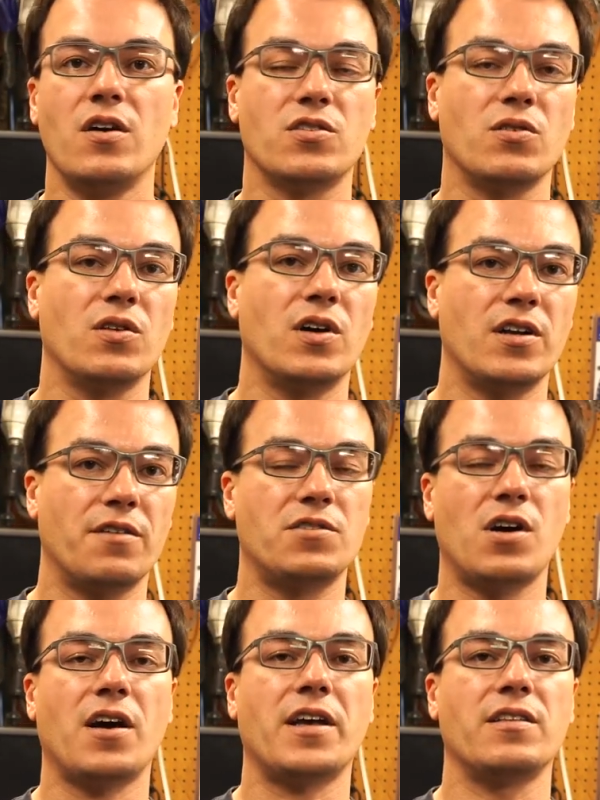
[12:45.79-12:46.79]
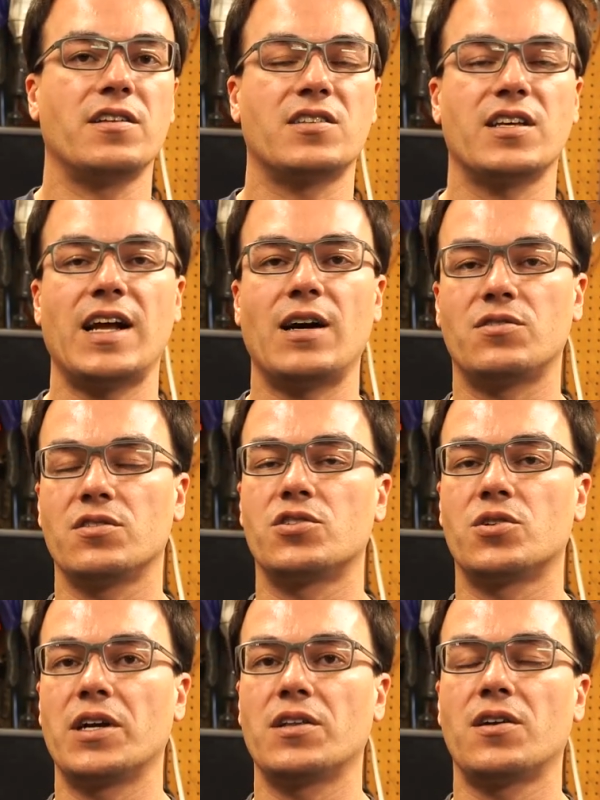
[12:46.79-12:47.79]
So enough talking, let's get out to the
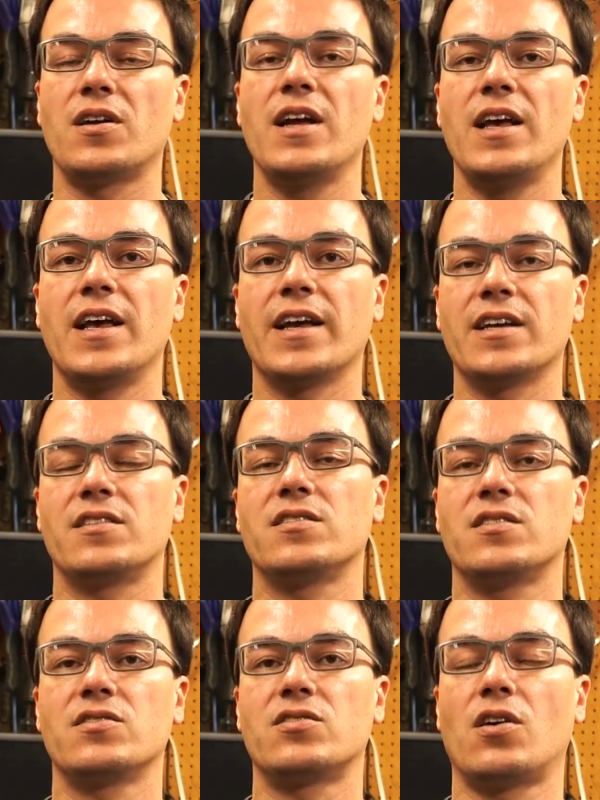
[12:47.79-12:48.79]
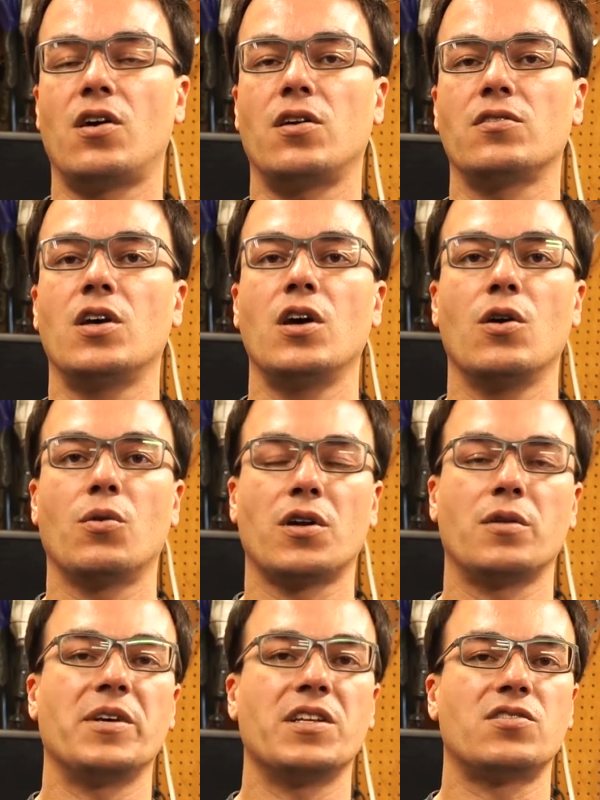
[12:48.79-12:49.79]
trailer and get this installed. We're
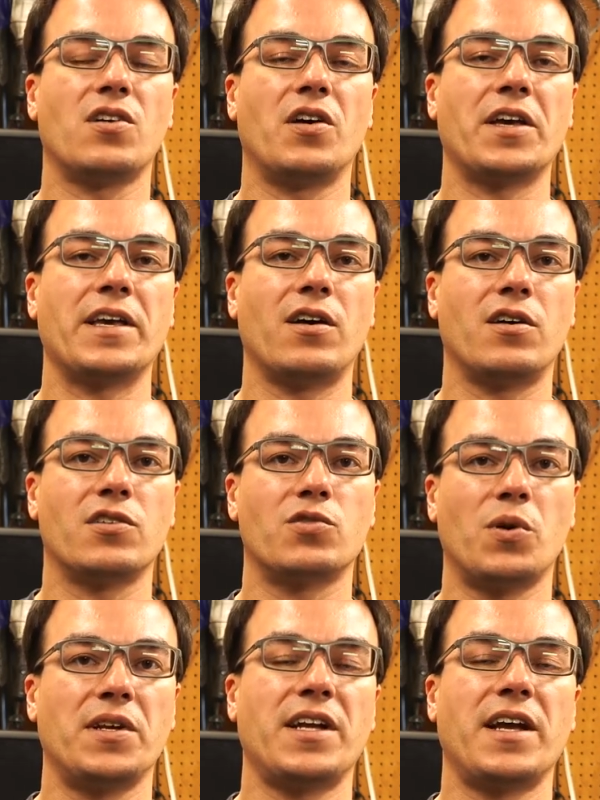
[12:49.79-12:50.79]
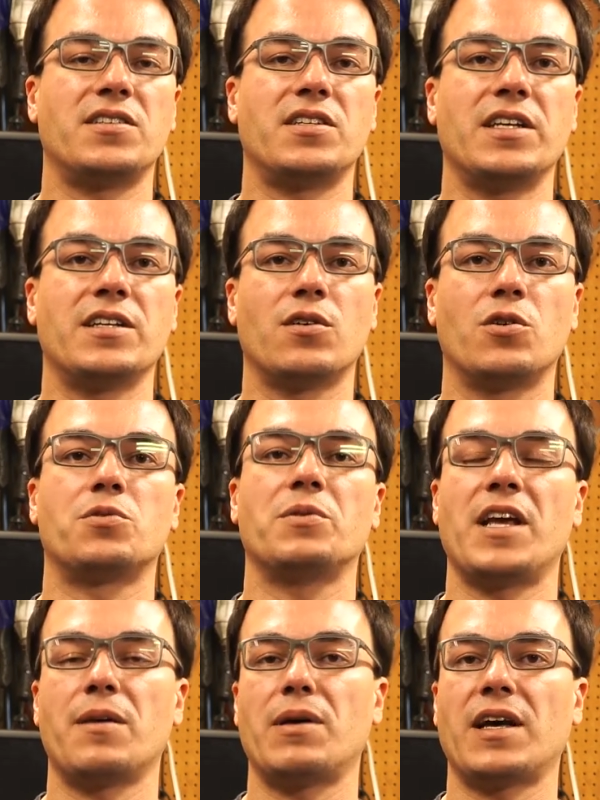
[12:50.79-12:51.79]
gonna be installing it on a 2019
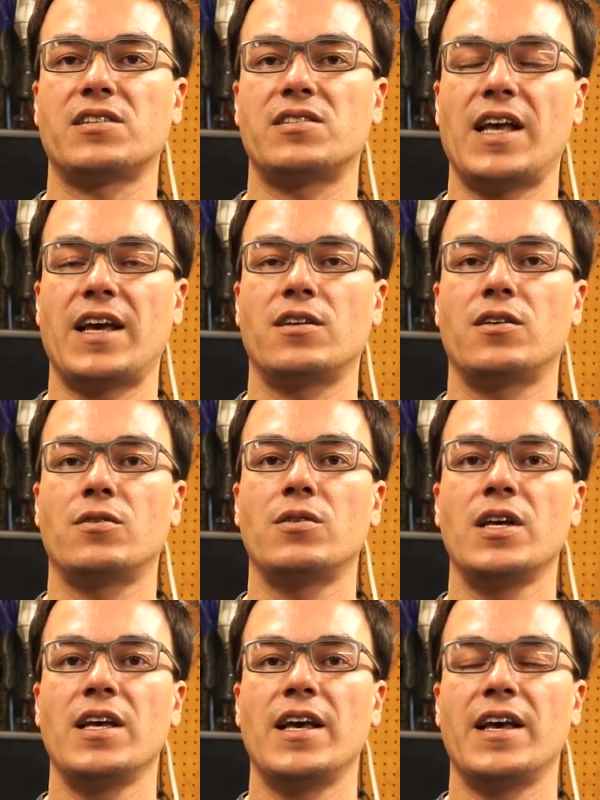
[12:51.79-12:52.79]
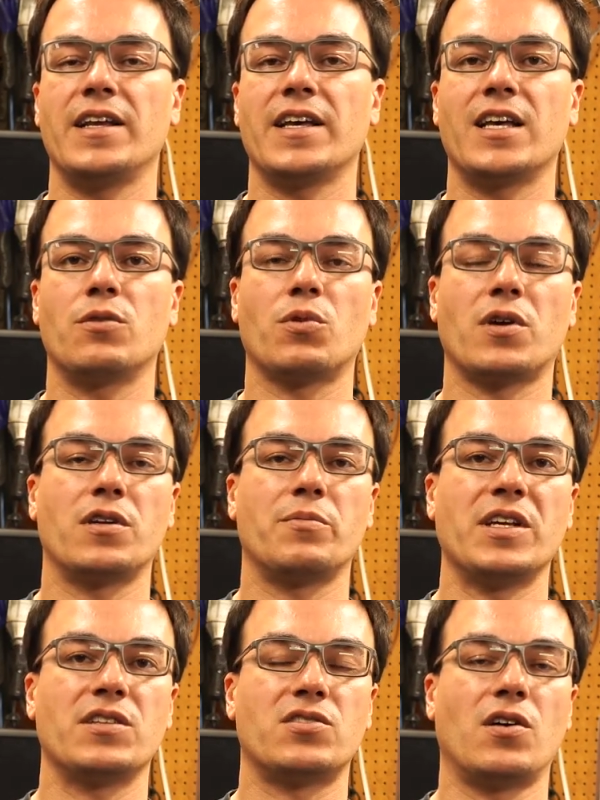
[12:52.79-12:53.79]
Coachman Apex Nano. And again, we're gonna
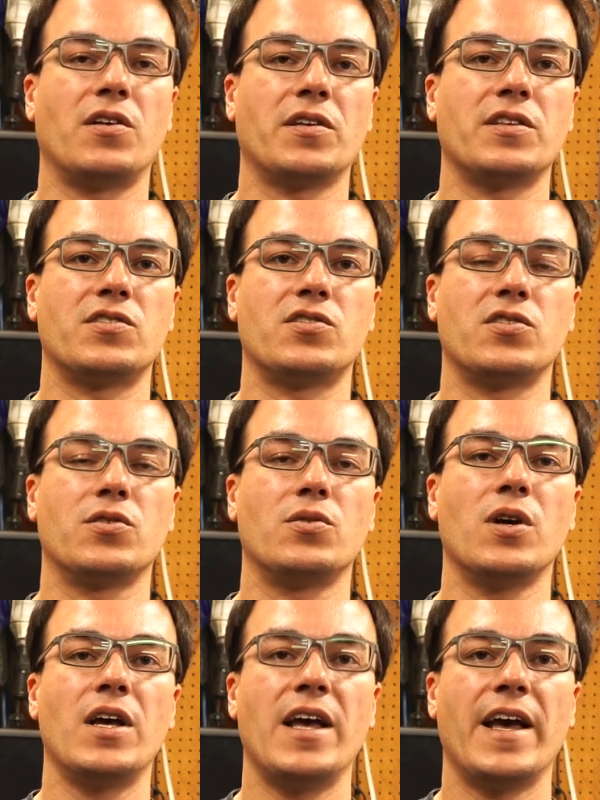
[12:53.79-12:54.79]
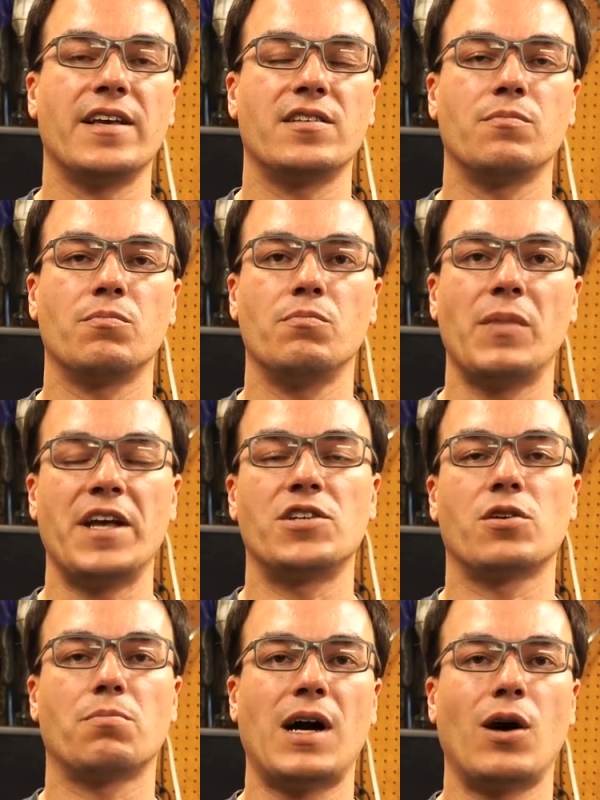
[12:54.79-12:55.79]
be installing this to a
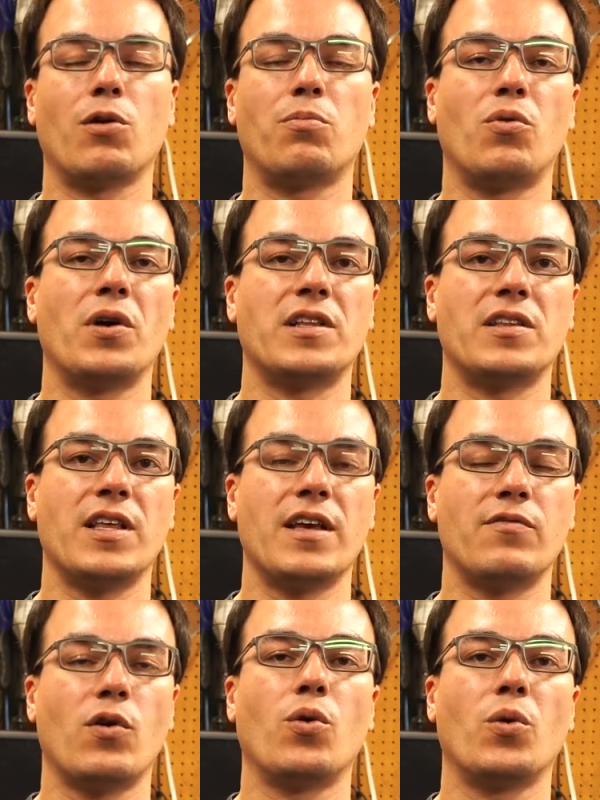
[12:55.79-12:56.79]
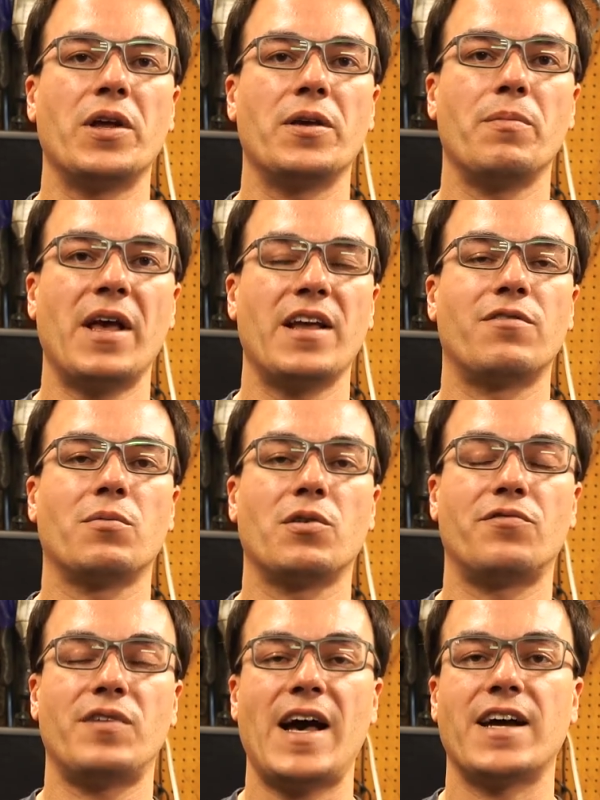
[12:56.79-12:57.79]
major power point that they've already made from
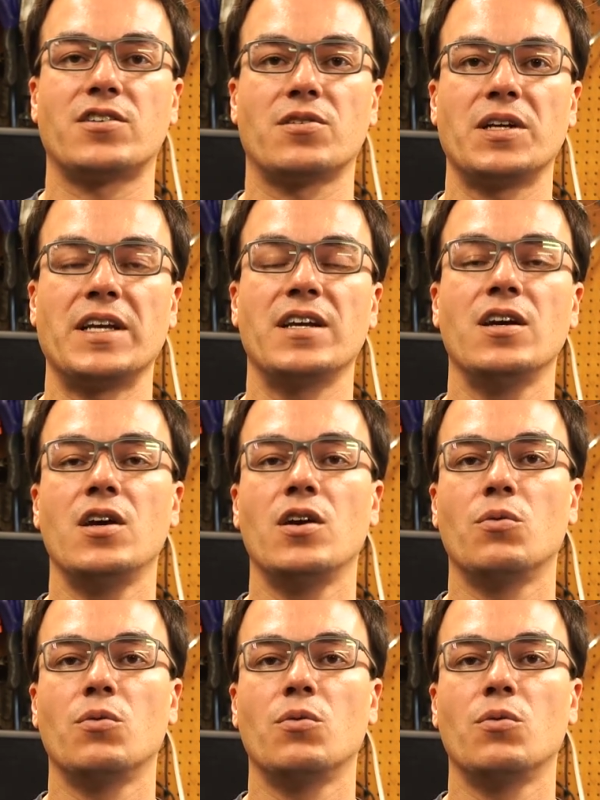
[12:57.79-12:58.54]
the factory.